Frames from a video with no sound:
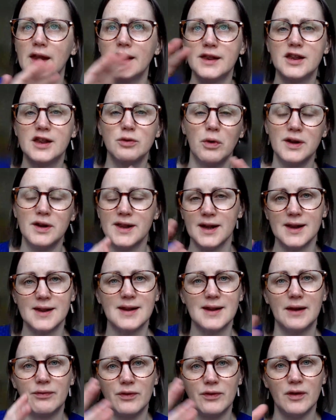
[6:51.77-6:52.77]
and to what
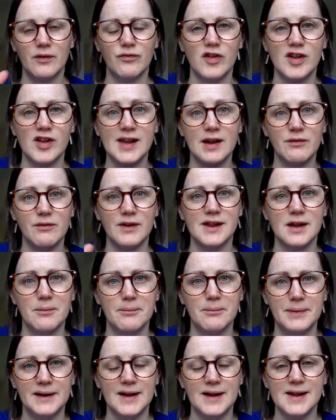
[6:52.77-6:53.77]
extent that the service
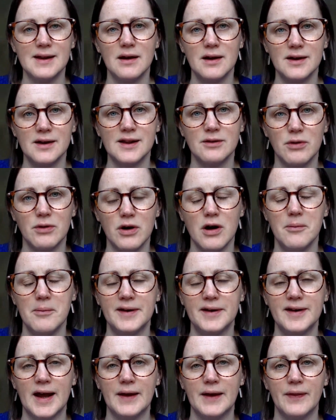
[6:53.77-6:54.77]
could be designed to
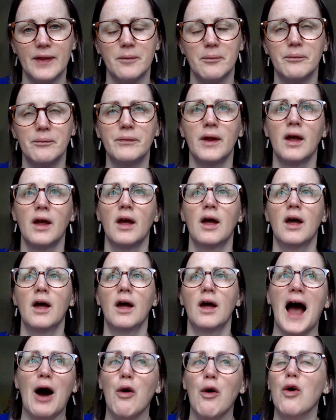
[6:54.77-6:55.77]
accommodate them.
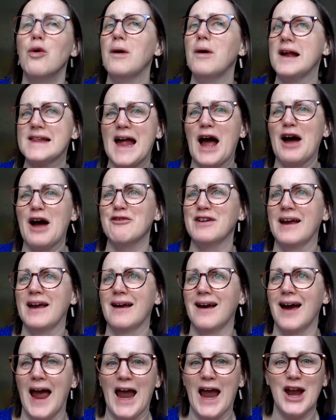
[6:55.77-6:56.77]
Always
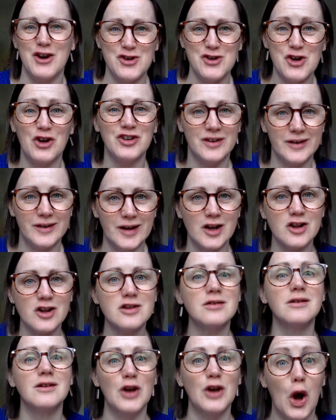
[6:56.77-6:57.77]
having a
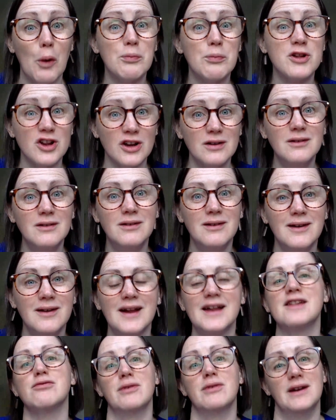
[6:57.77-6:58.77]
non-digital option
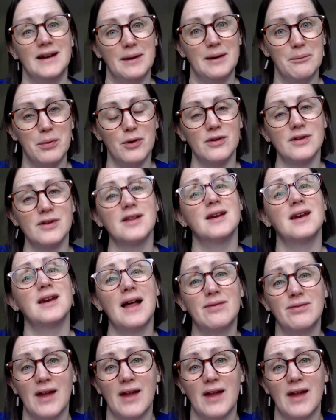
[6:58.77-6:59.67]
is really important,